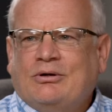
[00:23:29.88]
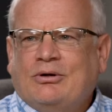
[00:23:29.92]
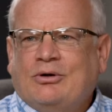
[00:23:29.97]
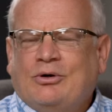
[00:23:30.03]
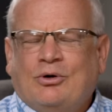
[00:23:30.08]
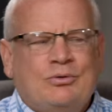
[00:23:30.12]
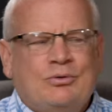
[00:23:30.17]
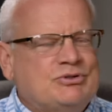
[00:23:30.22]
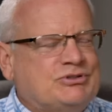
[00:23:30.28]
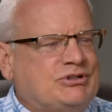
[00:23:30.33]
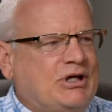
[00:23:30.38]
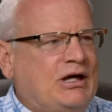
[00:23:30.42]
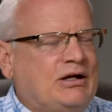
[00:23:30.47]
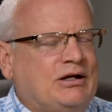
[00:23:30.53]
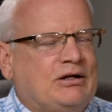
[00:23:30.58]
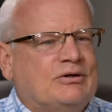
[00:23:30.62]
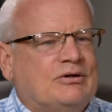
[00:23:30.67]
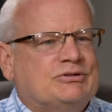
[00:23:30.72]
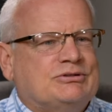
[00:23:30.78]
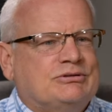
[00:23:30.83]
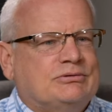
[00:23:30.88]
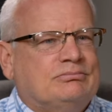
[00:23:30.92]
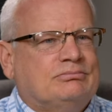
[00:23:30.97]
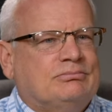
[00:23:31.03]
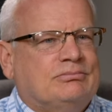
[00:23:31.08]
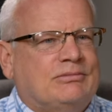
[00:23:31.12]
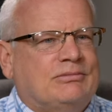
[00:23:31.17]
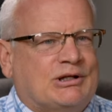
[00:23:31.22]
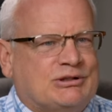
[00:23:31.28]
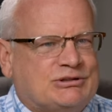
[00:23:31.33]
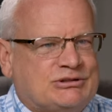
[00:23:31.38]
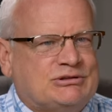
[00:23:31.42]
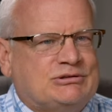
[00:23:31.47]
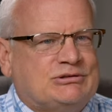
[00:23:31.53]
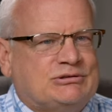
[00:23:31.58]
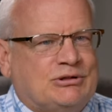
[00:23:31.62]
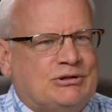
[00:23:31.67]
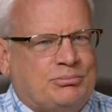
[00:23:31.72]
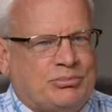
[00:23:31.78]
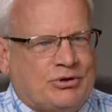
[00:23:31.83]
who was that? He goes, that's
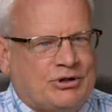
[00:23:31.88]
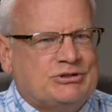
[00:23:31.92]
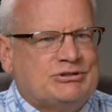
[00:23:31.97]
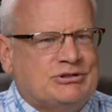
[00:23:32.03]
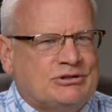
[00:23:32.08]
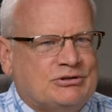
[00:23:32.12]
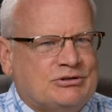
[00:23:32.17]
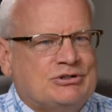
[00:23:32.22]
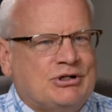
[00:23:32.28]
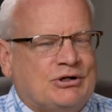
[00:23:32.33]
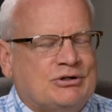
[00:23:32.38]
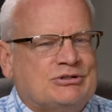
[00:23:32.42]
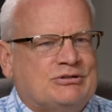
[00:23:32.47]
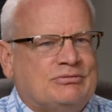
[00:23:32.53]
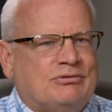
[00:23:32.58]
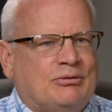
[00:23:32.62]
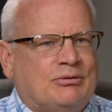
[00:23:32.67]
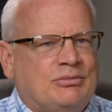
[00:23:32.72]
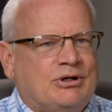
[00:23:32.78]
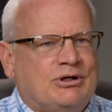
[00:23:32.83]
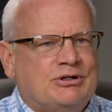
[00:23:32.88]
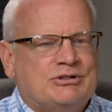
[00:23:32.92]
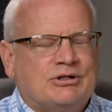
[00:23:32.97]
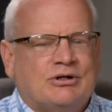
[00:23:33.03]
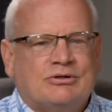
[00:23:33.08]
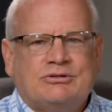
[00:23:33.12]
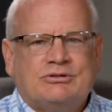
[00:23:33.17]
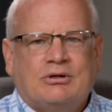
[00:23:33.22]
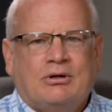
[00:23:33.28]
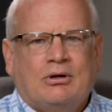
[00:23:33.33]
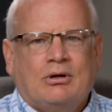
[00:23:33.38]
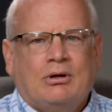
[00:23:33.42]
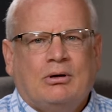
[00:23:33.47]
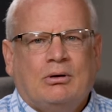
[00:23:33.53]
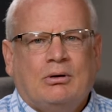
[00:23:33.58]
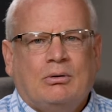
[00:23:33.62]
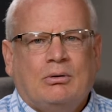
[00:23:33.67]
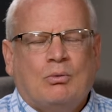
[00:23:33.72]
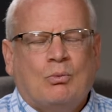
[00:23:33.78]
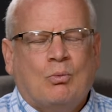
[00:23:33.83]
the president of Jerry Savelle Ministries. He goes,
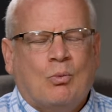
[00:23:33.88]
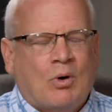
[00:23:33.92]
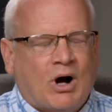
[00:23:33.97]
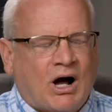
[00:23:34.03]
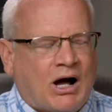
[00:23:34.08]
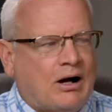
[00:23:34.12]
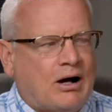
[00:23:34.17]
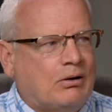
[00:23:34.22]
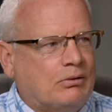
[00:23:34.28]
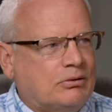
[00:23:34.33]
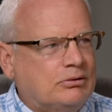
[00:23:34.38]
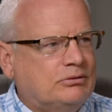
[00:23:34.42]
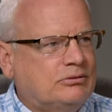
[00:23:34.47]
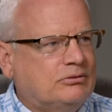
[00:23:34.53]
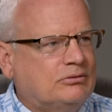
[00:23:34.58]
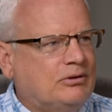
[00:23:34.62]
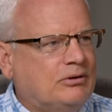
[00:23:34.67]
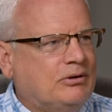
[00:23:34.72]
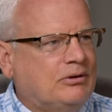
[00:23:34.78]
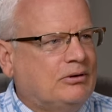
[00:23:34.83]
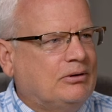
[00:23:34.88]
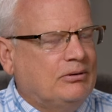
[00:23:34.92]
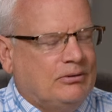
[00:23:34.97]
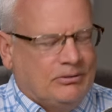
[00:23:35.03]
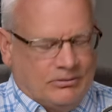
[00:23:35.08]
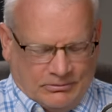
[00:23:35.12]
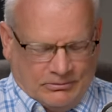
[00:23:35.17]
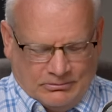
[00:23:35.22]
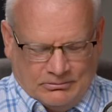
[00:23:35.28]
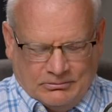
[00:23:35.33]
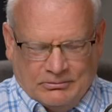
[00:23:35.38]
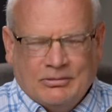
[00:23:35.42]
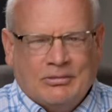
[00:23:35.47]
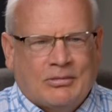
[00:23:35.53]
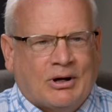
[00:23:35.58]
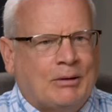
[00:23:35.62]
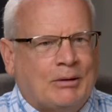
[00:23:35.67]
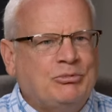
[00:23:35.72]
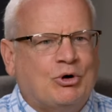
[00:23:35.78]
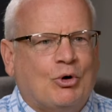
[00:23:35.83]
wow,
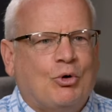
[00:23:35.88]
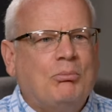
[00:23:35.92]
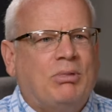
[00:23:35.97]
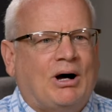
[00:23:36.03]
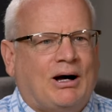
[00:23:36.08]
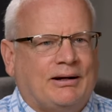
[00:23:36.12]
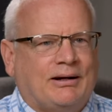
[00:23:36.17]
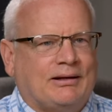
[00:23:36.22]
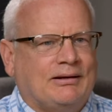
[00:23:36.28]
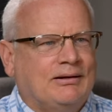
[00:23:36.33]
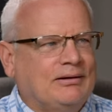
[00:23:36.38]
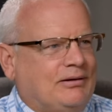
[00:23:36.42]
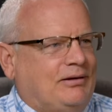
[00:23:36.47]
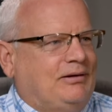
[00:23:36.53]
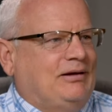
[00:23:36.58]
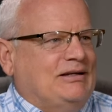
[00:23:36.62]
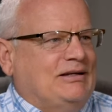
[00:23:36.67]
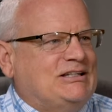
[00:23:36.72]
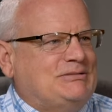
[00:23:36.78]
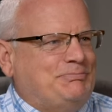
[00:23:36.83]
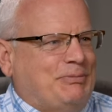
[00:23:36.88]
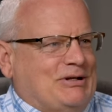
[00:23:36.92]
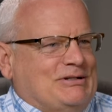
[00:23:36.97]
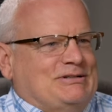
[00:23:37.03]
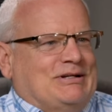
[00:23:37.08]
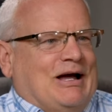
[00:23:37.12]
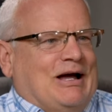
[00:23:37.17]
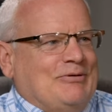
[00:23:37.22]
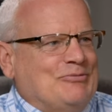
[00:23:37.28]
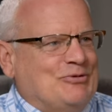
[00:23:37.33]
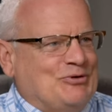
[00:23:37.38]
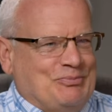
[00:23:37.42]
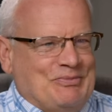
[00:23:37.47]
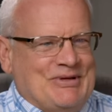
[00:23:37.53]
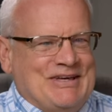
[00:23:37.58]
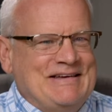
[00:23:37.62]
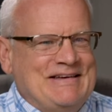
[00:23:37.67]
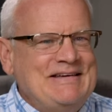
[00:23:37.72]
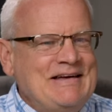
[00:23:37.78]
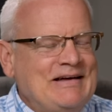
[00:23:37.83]
I'm nobody. And he spent yeah. time with
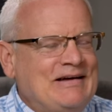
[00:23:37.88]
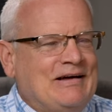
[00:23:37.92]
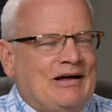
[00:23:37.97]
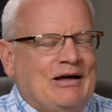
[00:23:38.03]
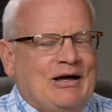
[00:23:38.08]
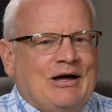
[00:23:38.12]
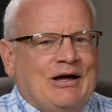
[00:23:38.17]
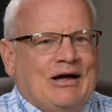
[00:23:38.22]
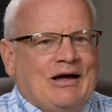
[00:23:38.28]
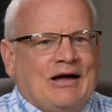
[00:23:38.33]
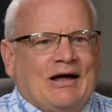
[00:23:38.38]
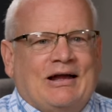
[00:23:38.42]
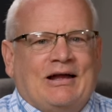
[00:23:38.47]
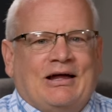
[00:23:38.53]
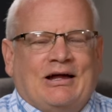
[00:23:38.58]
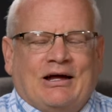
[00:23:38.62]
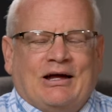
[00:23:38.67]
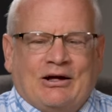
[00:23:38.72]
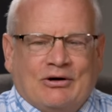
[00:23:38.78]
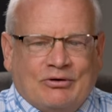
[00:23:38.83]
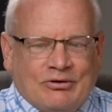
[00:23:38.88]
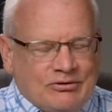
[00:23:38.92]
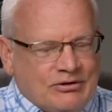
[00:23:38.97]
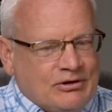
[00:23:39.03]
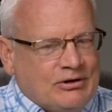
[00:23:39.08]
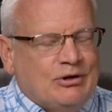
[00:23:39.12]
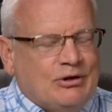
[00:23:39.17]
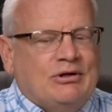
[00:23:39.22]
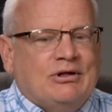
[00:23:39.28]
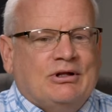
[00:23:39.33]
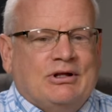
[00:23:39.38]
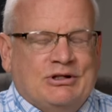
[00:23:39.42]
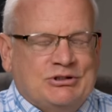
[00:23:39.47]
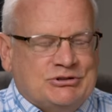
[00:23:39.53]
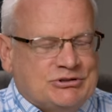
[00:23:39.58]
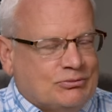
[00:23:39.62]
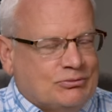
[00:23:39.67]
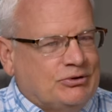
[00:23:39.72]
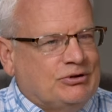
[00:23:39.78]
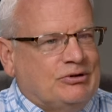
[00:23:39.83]
me. And I go,
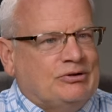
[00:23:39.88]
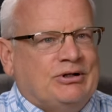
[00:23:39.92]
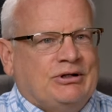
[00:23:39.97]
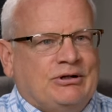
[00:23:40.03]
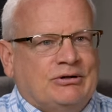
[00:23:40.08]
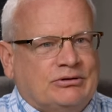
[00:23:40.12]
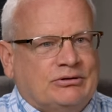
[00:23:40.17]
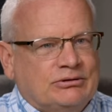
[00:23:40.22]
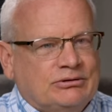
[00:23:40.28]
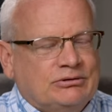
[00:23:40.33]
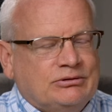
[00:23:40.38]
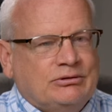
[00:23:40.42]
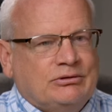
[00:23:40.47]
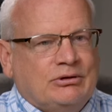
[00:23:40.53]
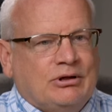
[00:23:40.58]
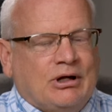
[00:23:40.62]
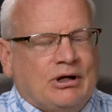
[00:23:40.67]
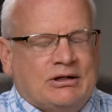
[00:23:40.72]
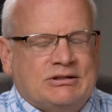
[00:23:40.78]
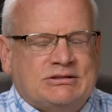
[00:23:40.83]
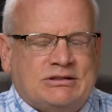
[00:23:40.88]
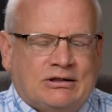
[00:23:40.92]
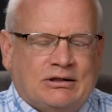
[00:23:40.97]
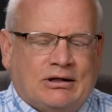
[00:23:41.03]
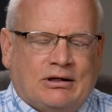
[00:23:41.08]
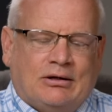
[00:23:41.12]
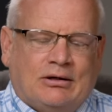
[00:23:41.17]
he's the real deal. And I said,